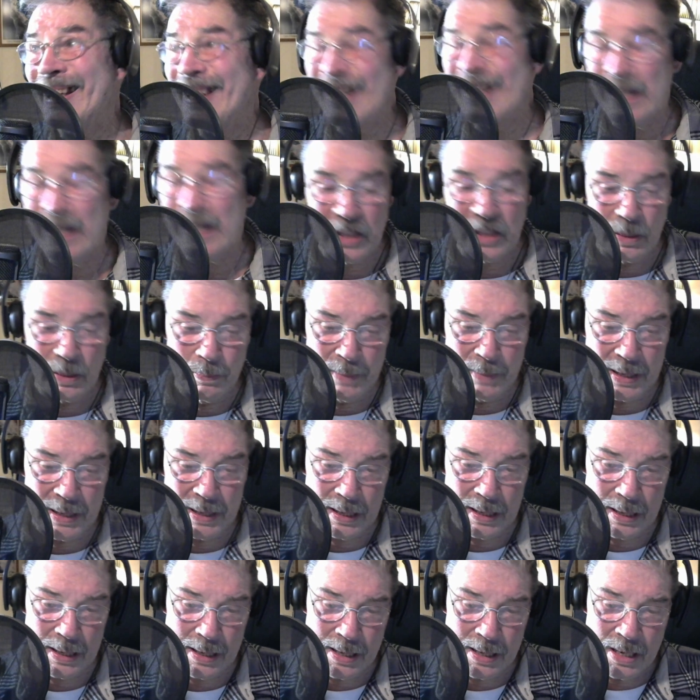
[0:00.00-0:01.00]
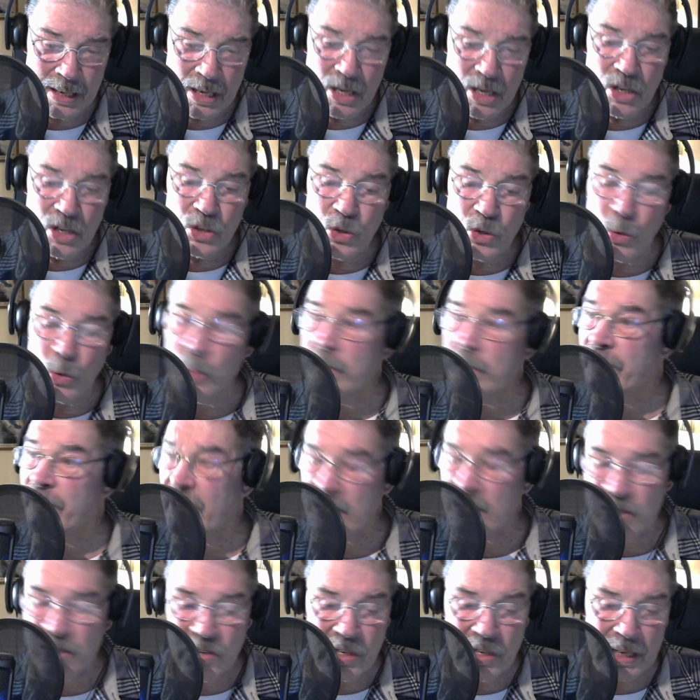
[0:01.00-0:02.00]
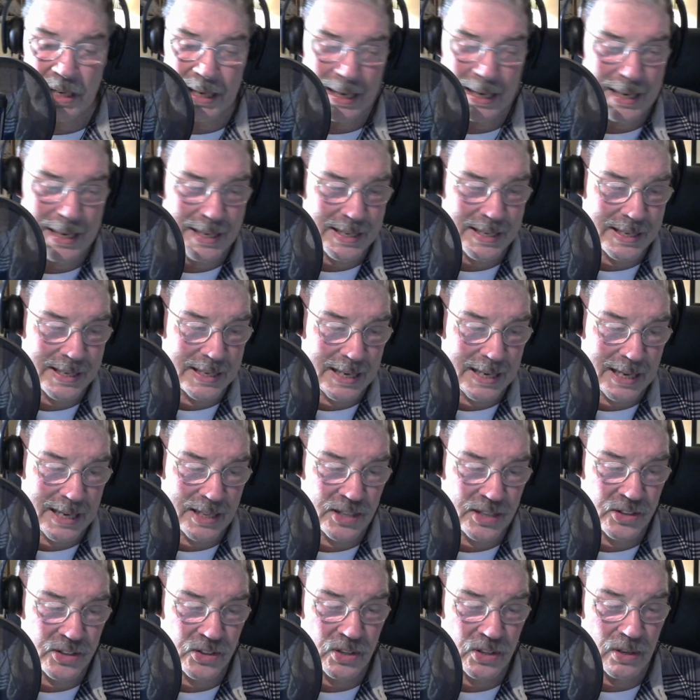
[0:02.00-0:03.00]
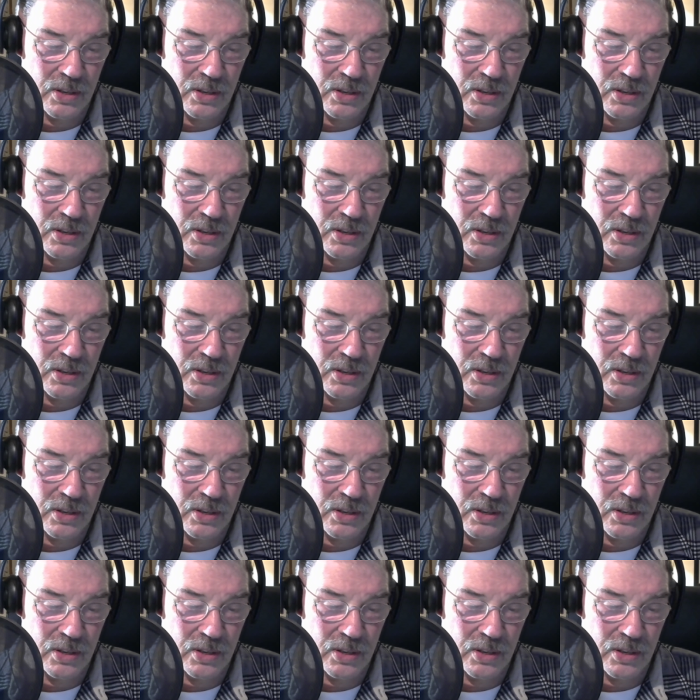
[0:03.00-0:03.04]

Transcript: committee to investigate deaths